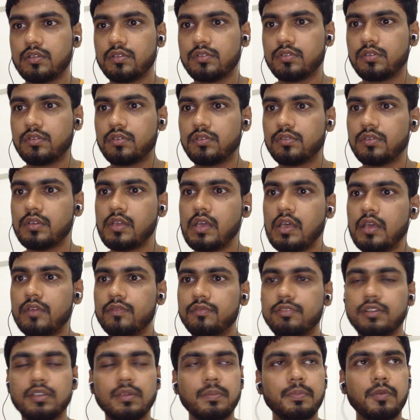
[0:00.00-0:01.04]
So
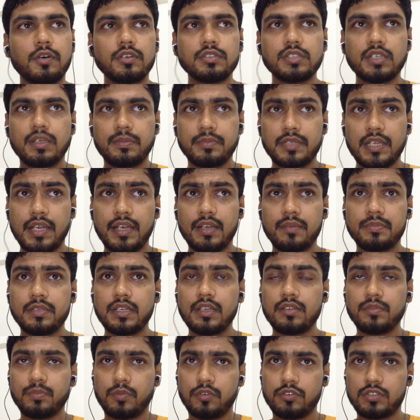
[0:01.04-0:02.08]
for the positive side of the
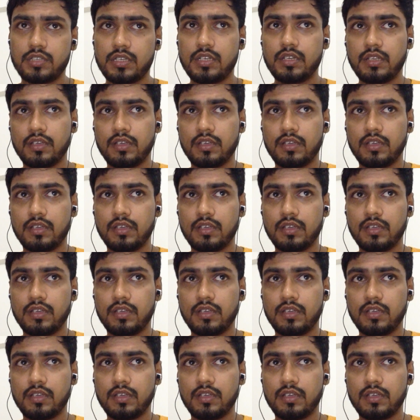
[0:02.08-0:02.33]
exposure,